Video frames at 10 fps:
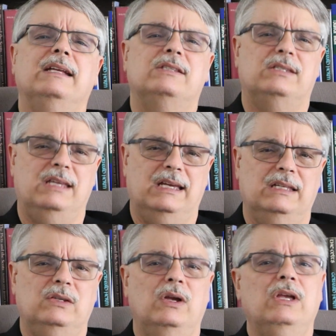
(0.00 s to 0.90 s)

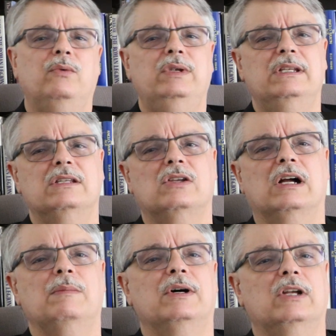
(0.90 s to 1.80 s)
Instead, we need to
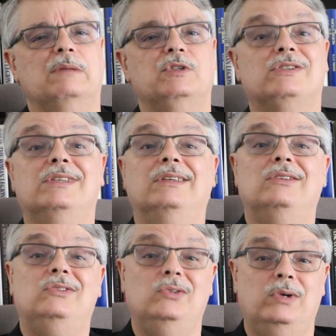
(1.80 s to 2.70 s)
talk about objects
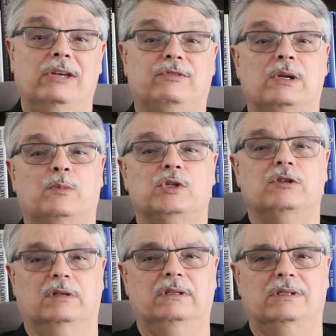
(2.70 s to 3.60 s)
that do have
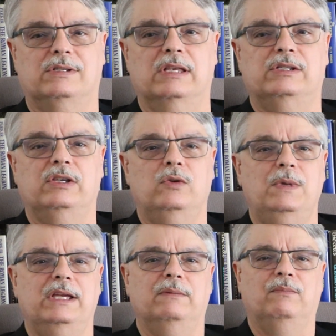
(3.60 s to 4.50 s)
temperature in the sense that you
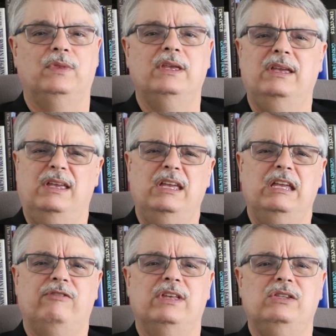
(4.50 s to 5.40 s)
mean.
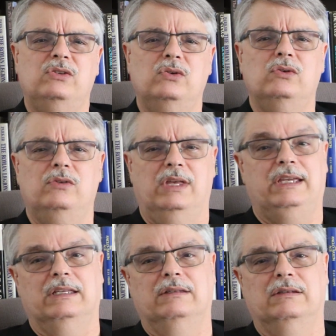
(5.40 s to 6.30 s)
If they do, they
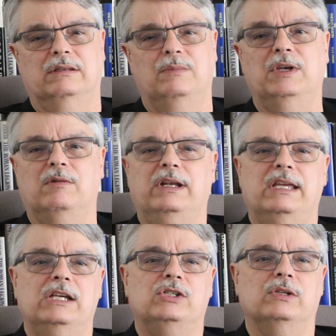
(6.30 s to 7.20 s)
can emit
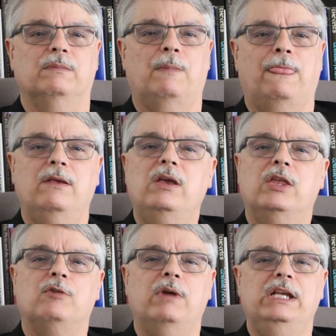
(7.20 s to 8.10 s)
radiation.
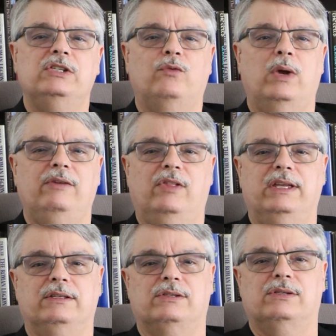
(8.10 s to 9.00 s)
The range of
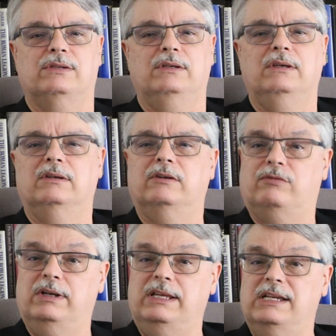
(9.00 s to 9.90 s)
wavelengths
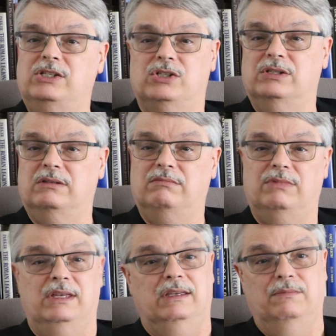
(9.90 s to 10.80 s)
of radiation
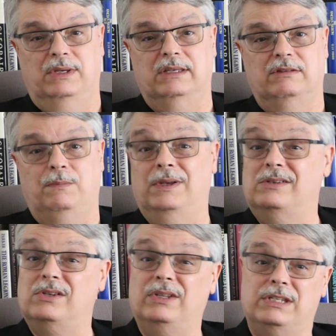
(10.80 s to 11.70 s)
they emit
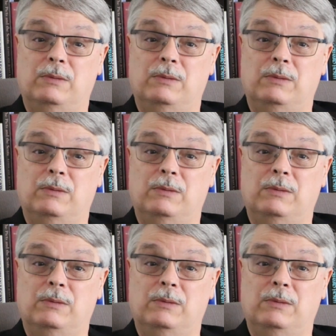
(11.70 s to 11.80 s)
depends on the